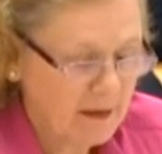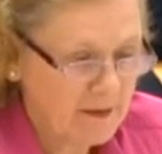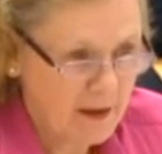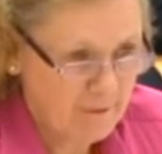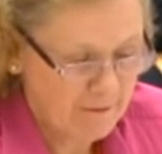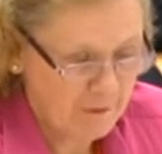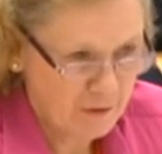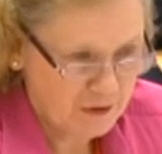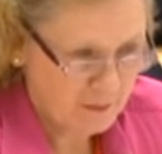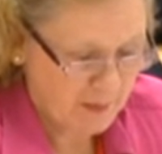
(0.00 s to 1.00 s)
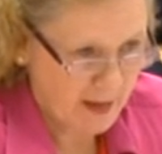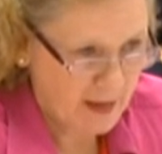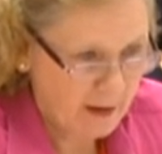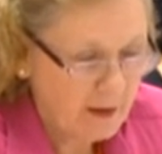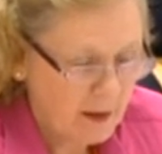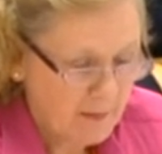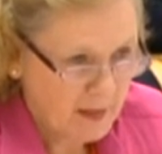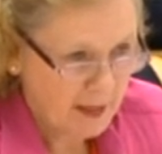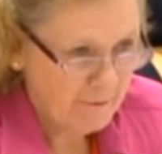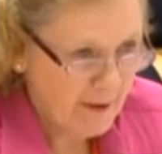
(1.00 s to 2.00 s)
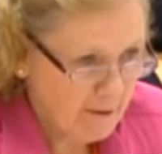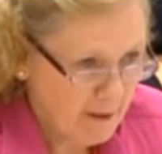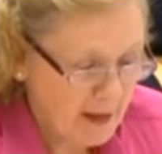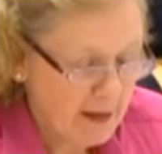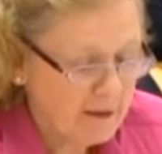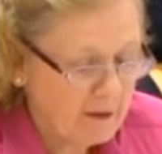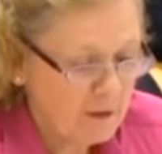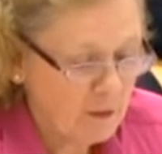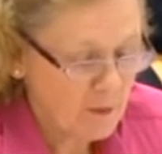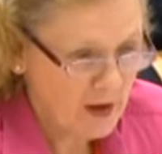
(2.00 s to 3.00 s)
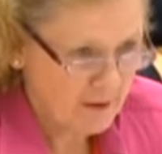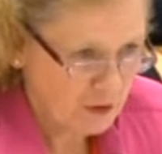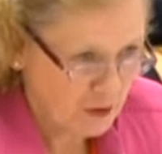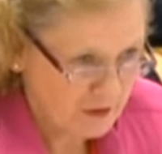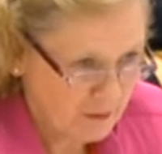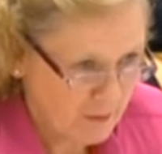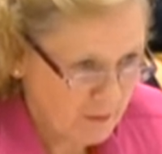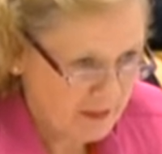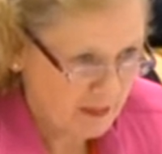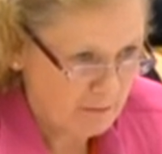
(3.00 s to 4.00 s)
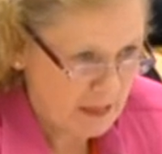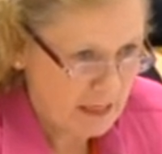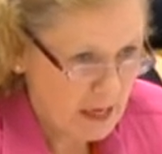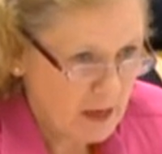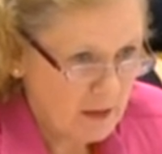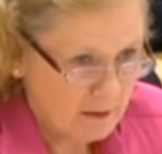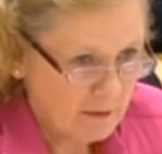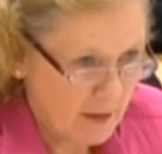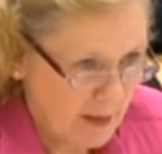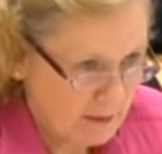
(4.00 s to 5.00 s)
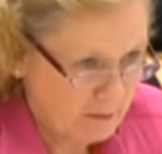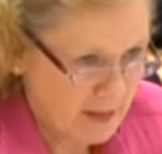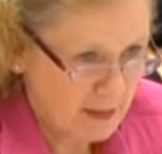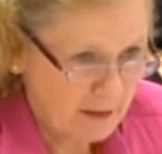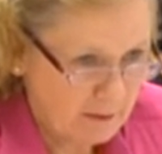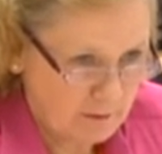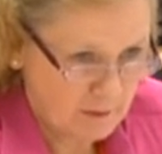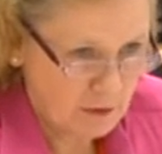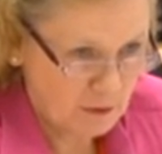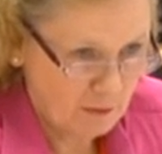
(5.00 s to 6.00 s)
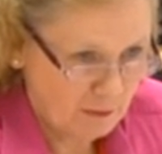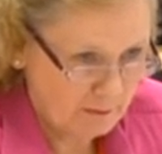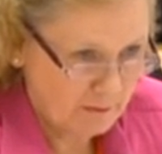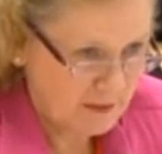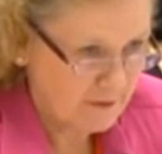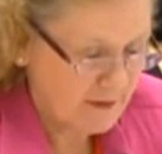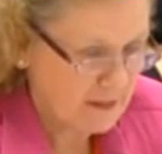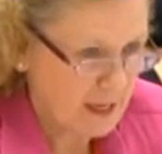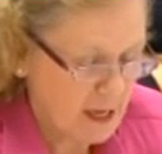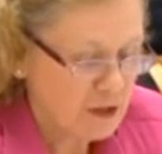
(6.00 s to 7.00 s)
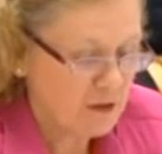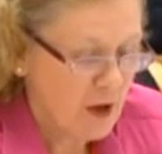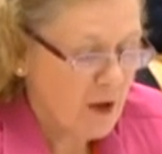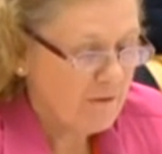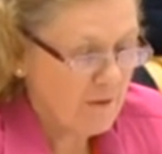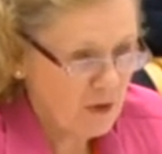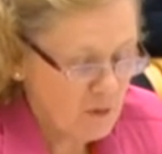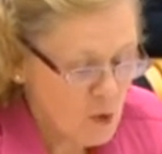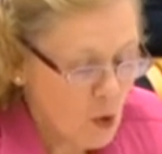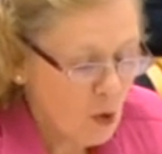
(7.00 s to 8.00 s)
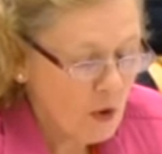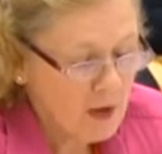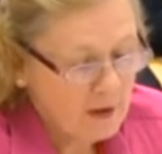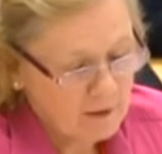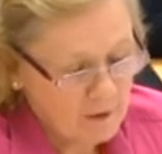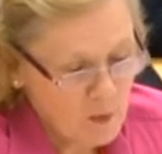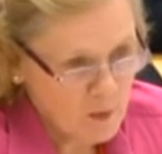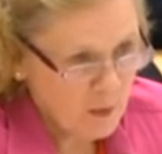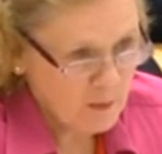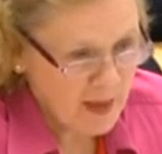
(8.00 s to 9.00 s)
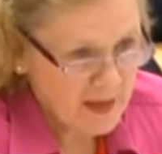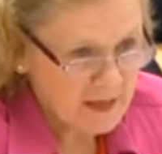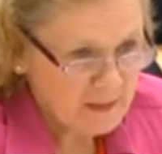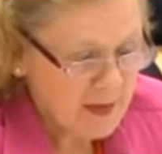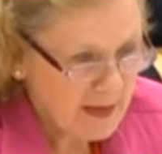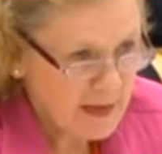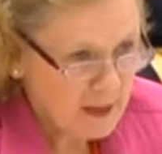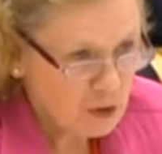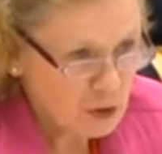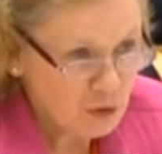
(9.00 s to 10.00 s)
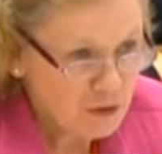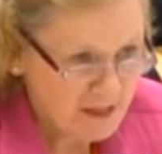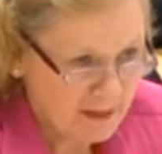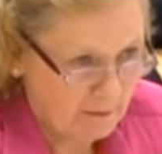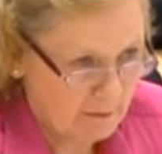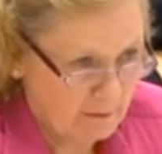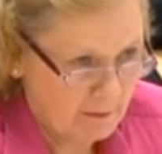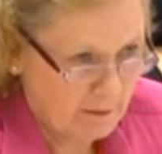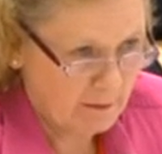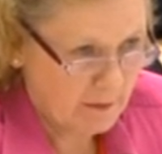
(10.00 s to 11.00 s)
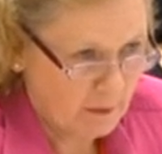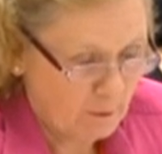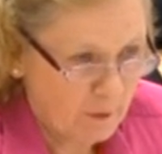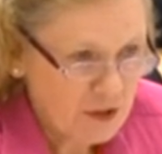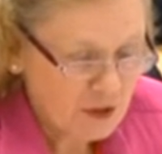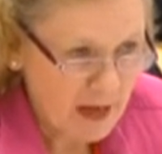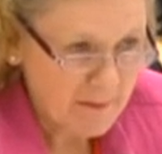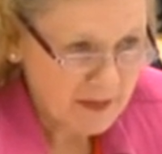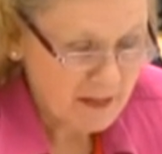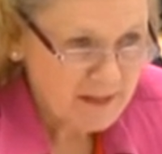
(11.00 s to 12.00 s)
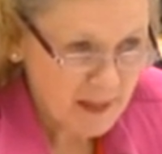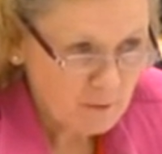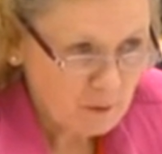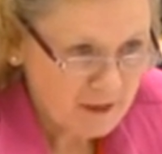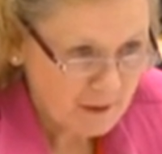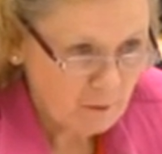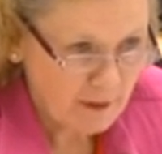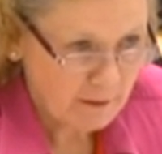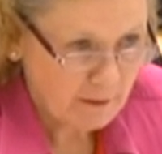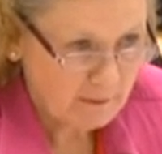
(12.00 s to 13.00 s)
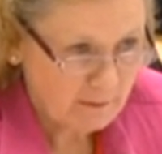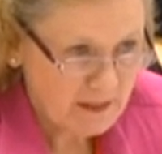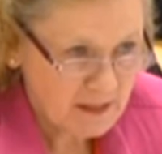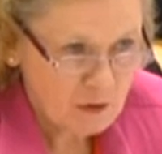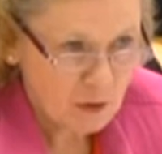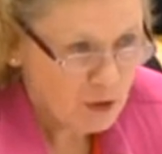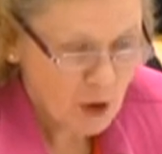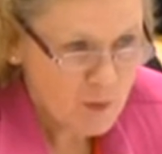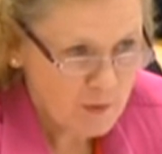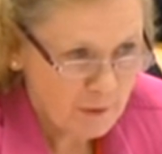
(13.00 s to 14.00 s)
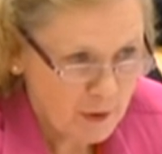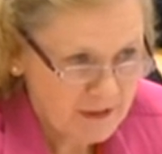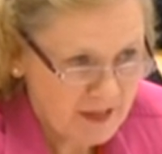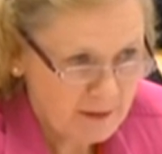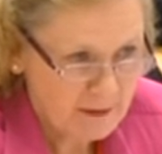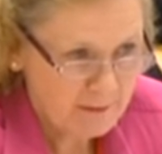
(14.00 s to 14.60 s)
They refused to pay FRA, whom I have chosen to represent me, that money to do this investigation. Furthermore, Commonwealth Bank is picking and choosing which companies they will deal with. This is not an open process.